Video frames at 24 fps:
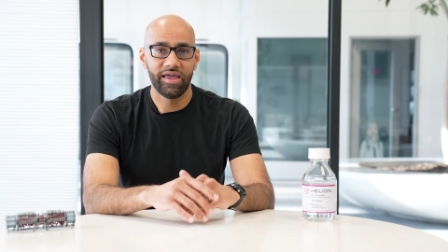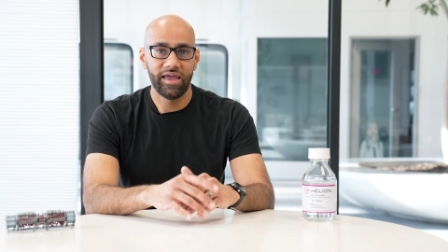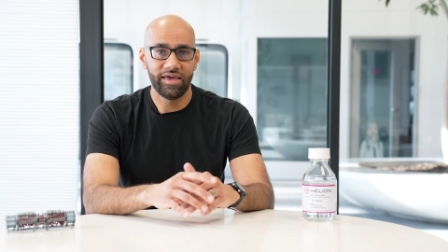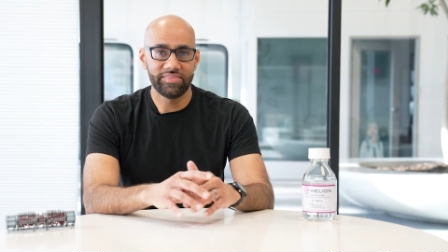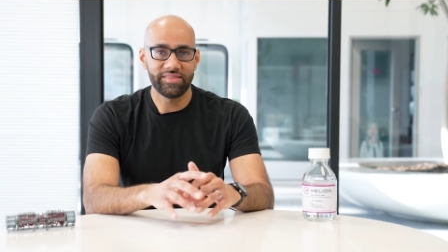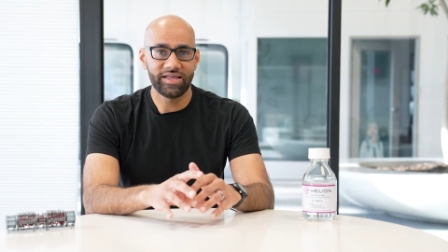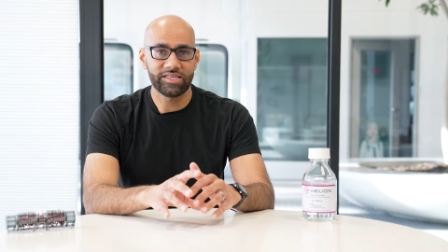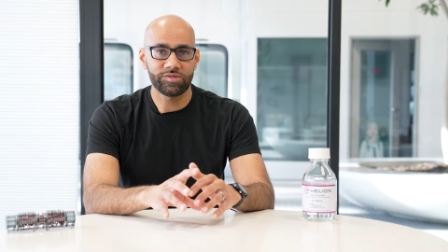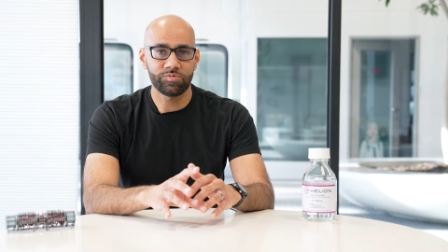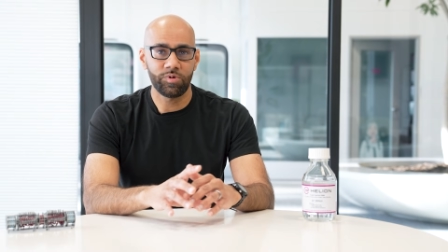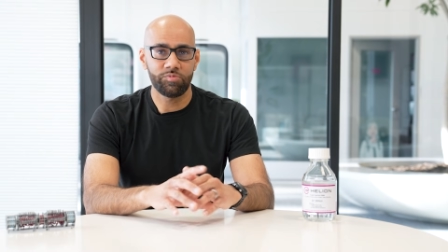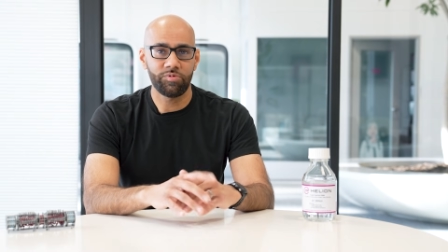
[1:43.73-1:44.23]

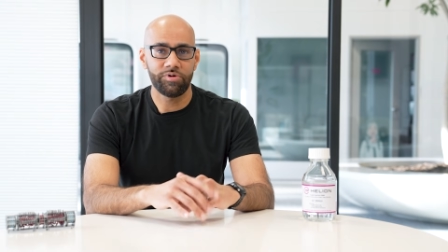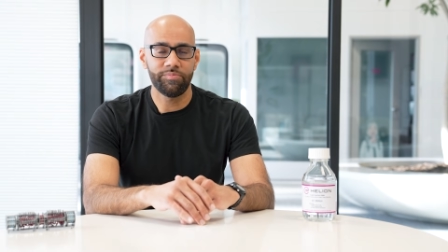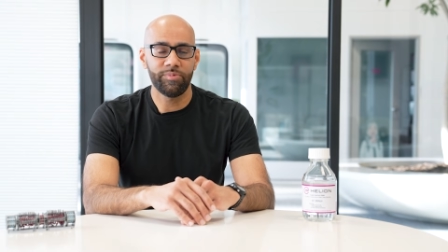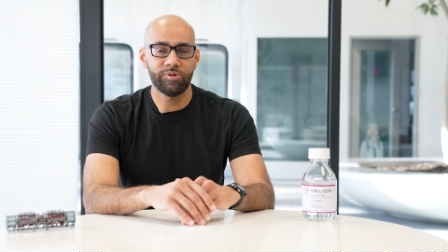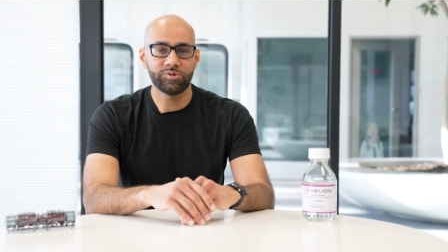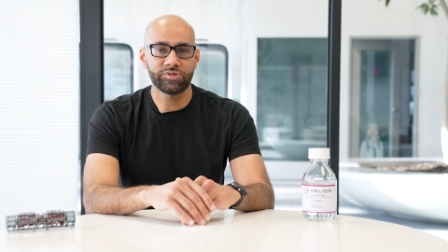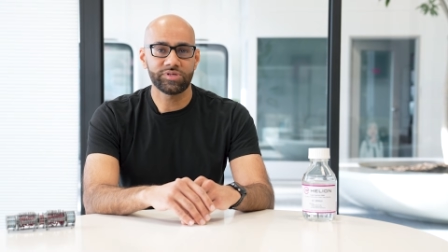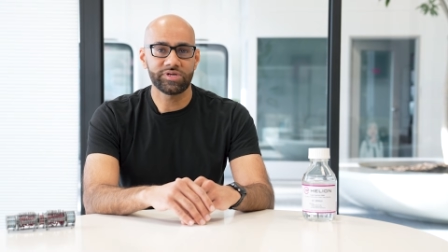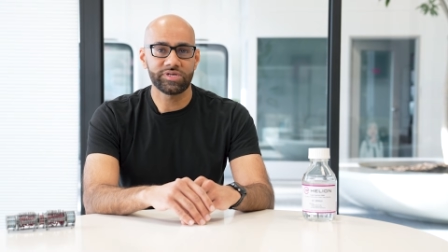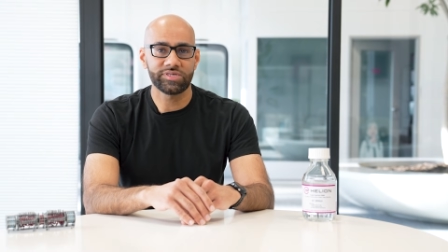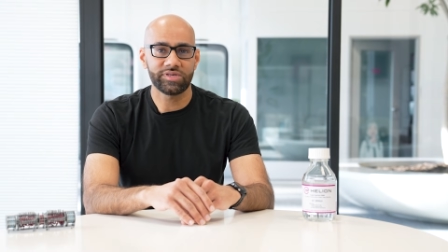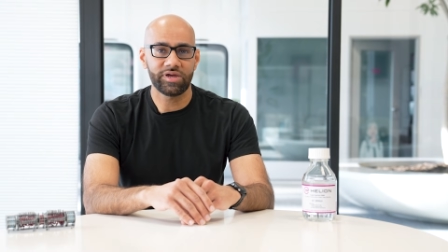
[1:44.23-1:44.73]
and that's what we're
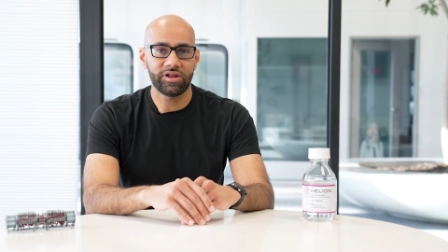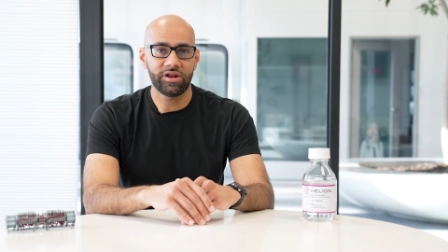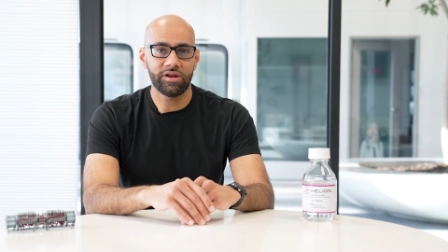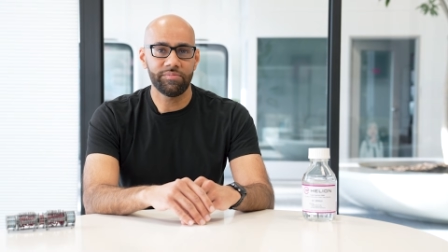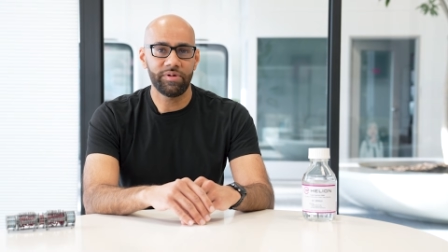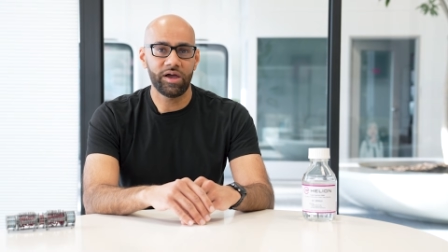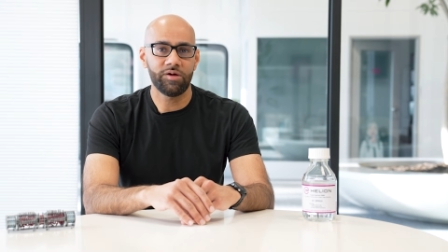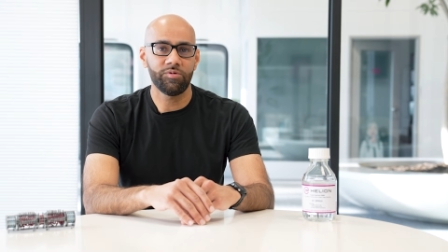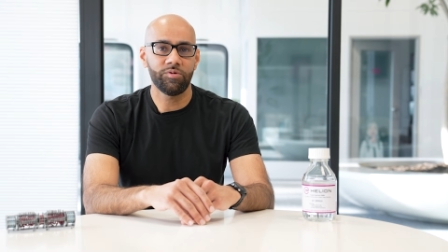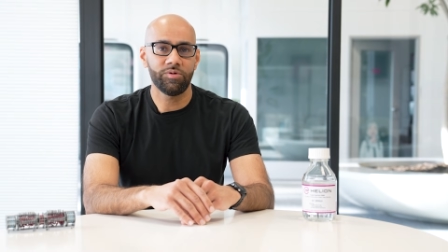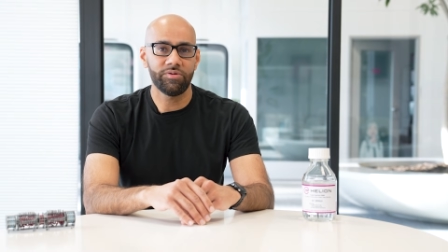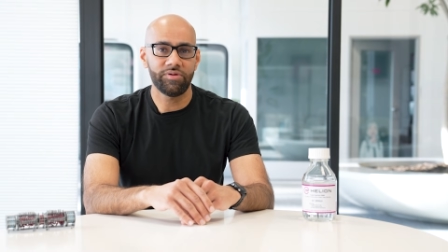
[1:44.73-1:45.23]
most excited
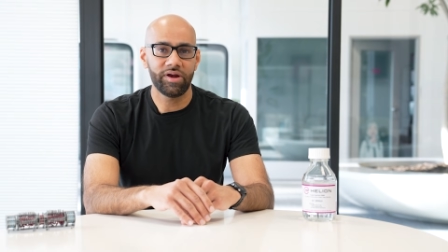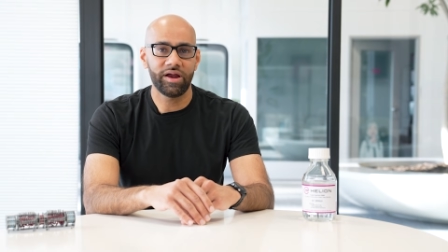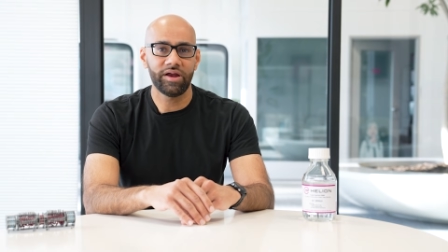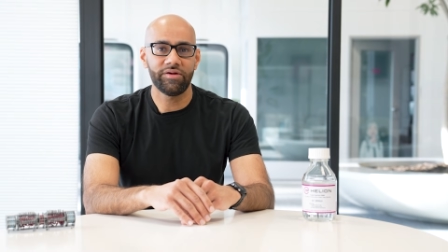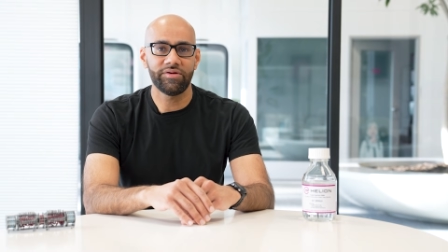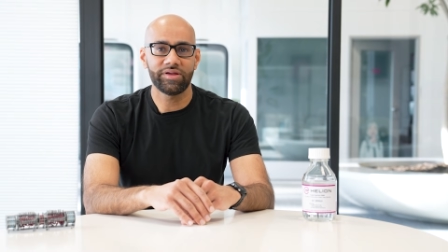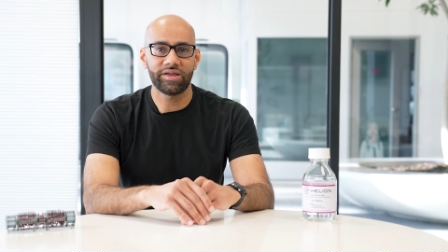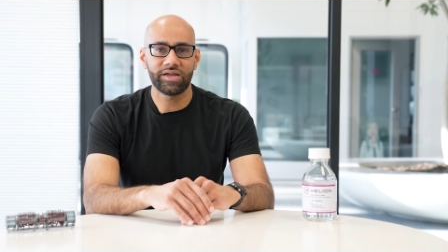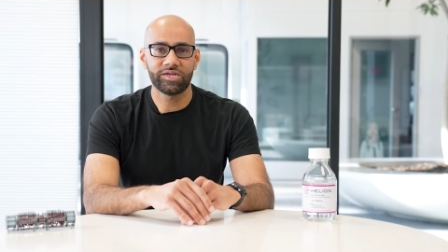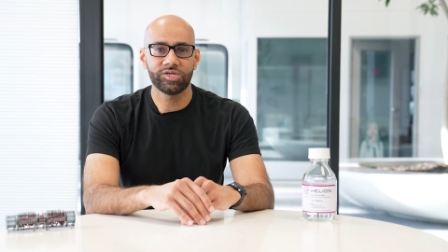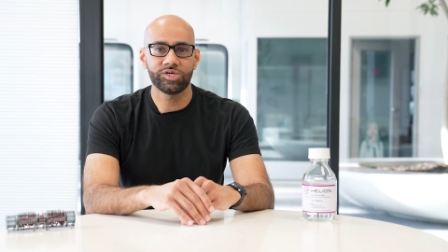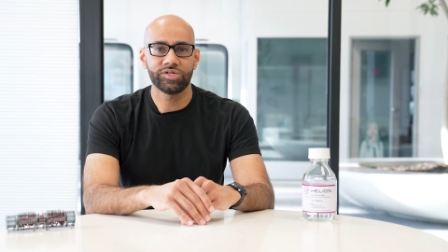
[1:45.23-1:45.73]
about when we're
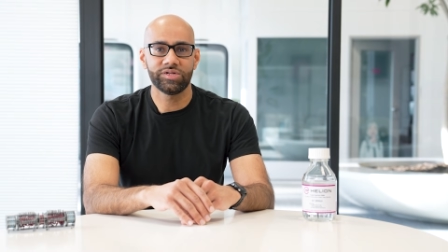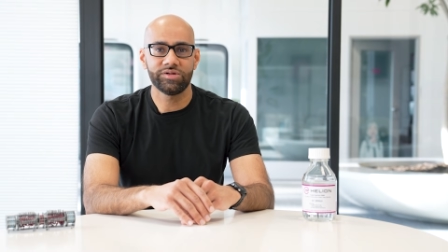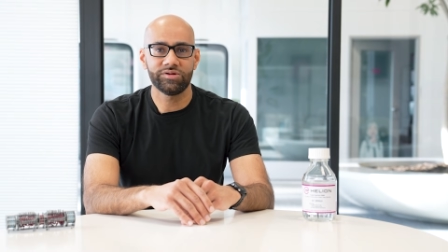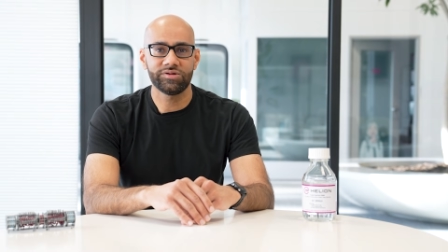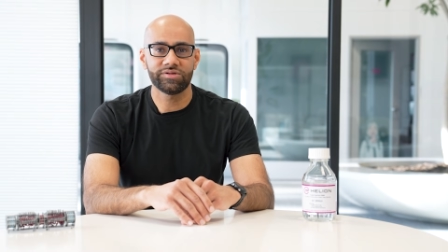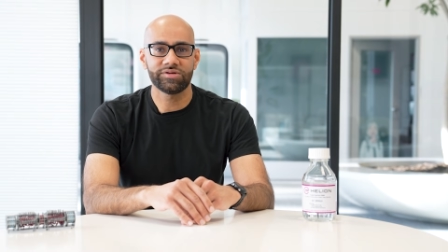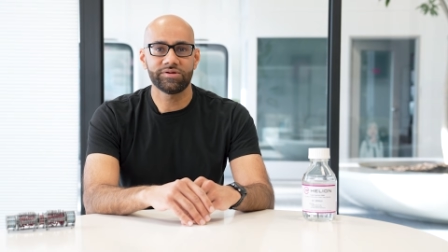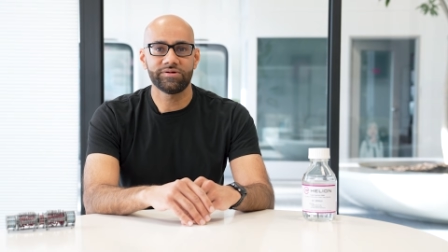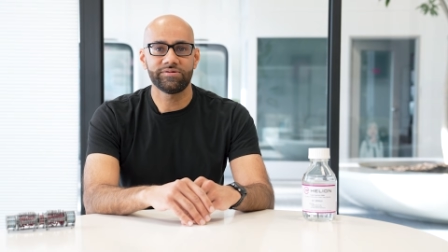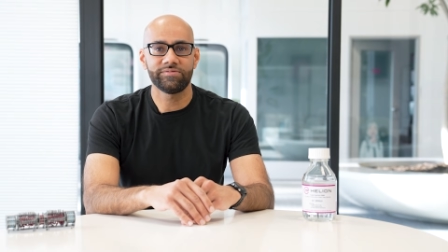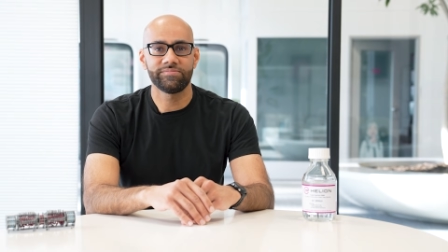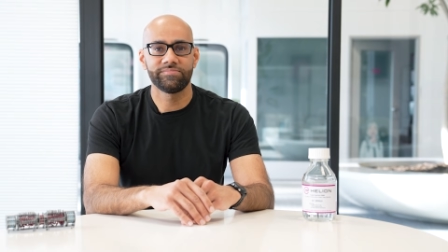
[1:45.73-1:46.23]
hiring
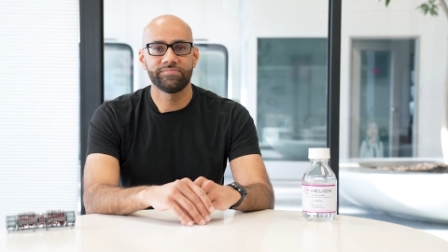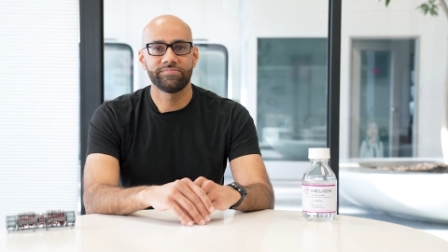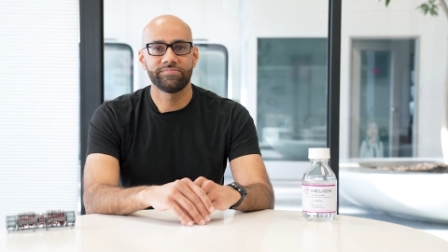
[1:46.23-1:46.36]
engineers here.